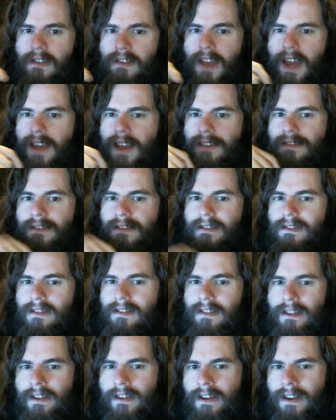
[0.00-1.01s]

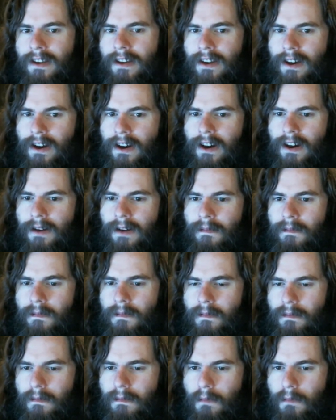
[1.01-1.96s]
cases um,